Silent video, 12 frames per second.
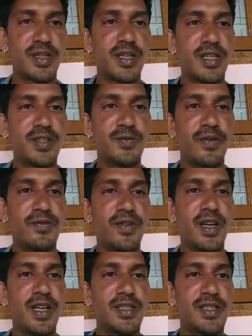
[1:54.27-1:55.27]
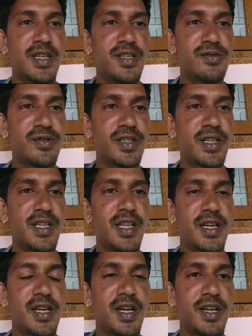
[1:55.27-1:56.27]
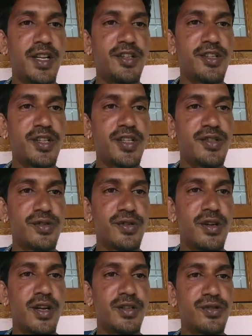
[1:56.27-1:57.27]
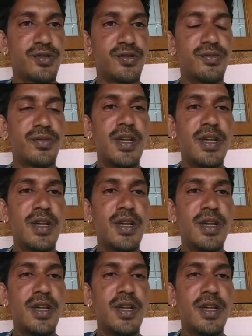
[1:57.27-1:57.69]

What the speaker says: that is 50 less than 20, the condition is not true.